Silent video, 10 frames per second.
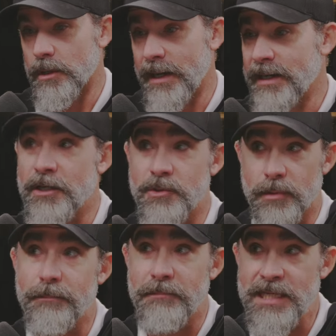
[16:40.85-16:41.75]
look, man, here's
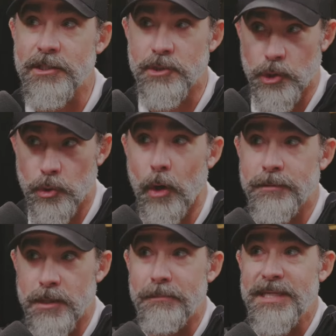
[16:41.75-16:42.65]
what it means to grow
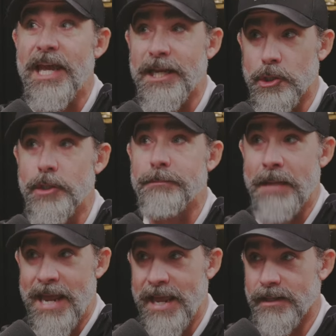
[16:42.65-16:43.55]
up to be a good
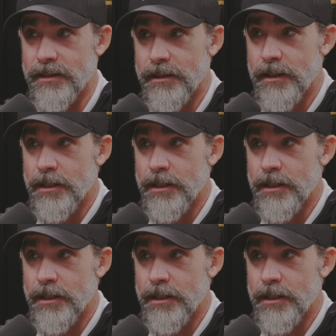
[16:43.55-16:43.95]
man.